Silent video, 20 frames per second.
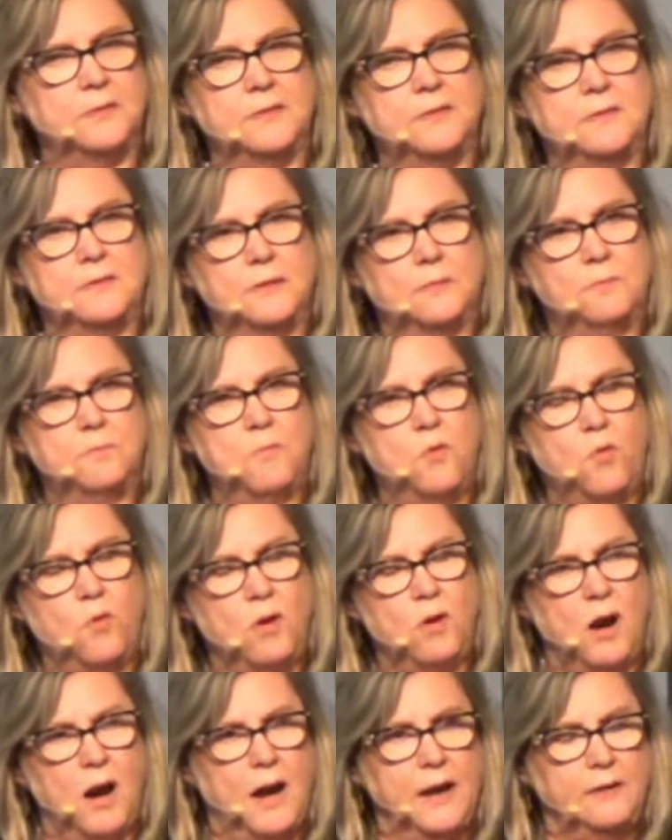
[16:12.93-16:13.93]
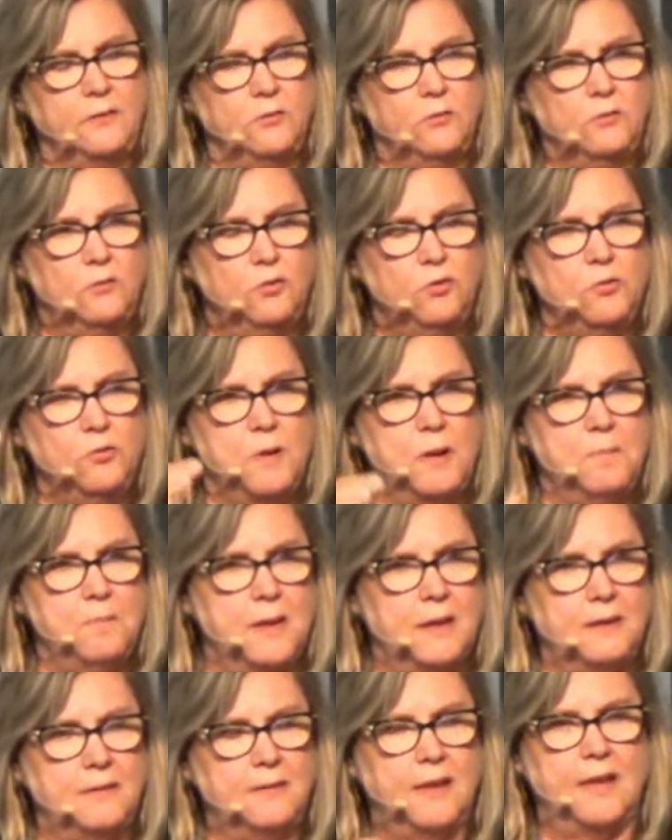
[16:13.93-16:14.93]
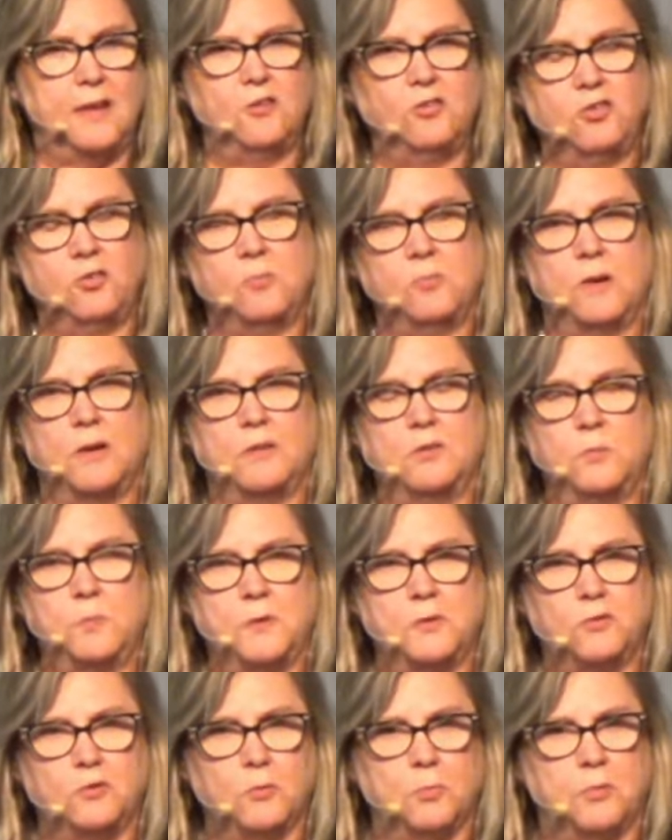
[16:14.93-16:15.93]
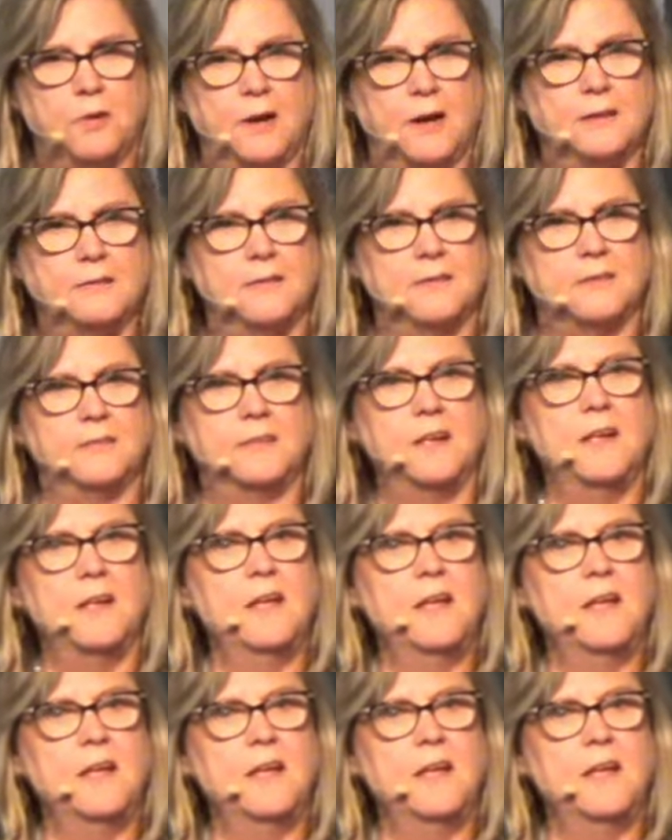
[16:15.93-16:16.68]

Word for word: It's the more I do my meditation, my spiritual practice,